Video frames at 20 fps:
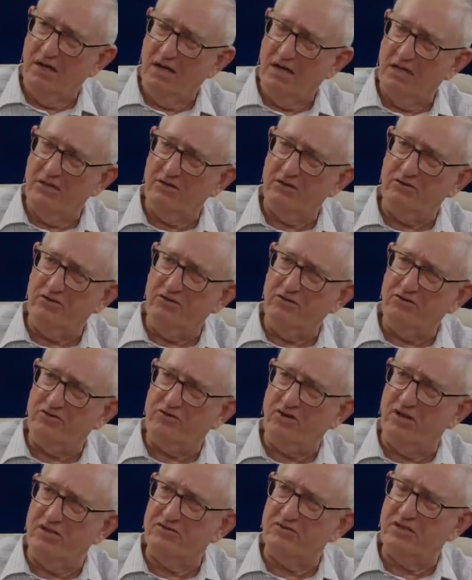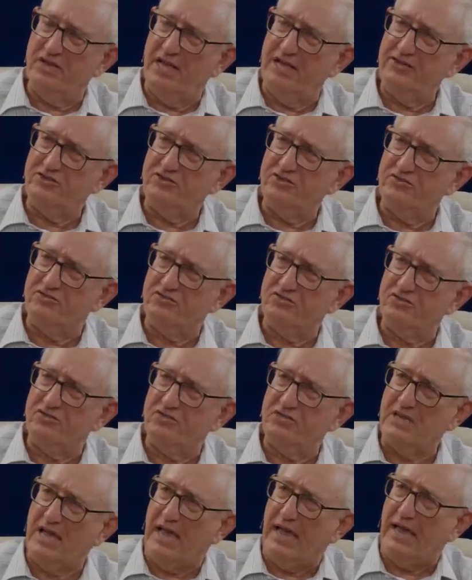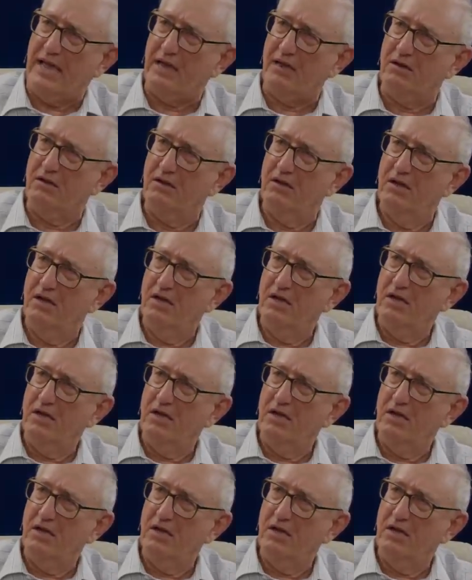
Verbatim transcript: and the new translation saying,